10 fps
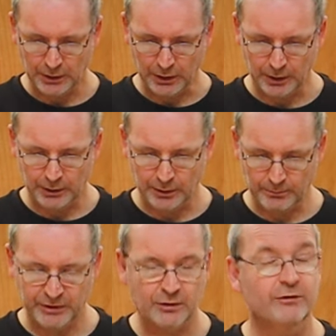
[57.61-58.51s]

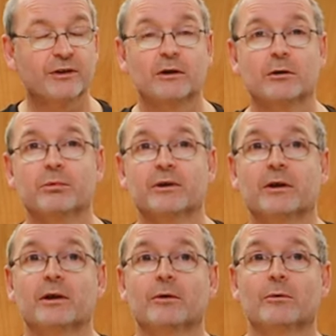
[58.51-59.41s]
because they are
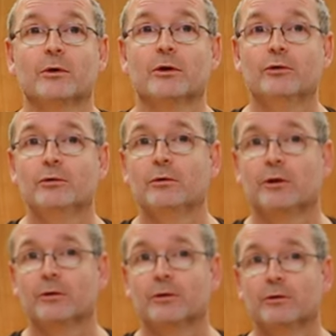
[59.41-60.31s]
bringing out a new
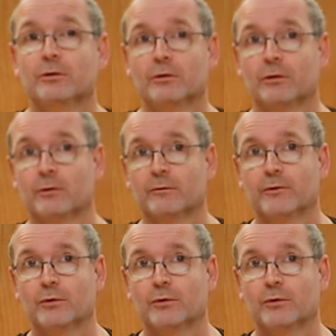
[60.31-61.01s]
line of